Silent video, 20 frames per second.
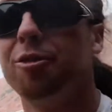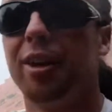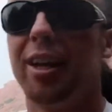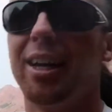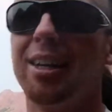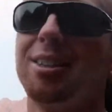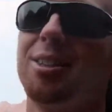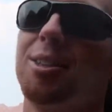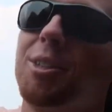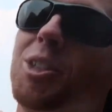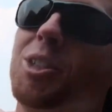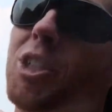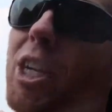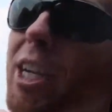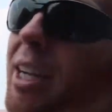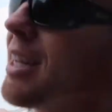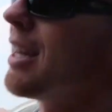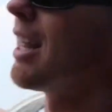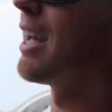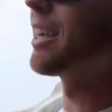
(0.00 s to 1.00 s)
face or
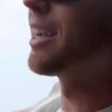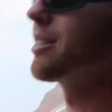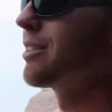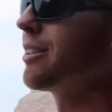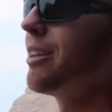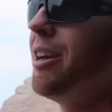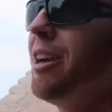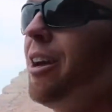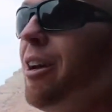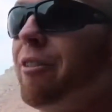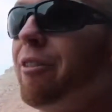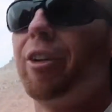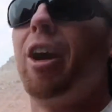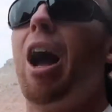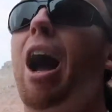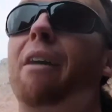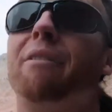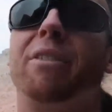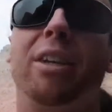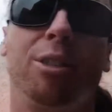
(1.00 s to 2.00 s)
chicken legs for
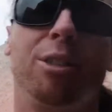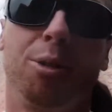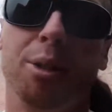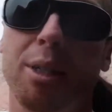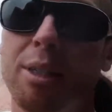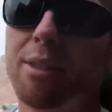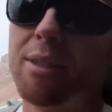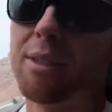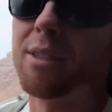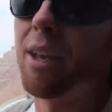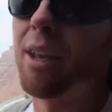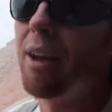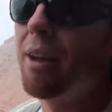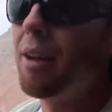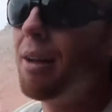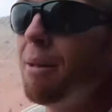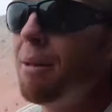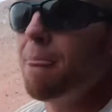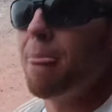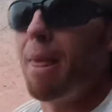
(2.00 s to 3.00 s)
obvious reasons.
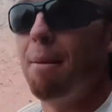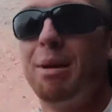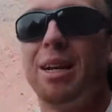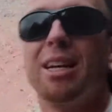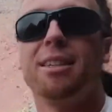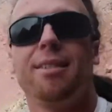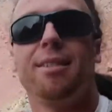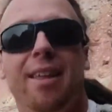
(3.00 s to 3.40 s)
And because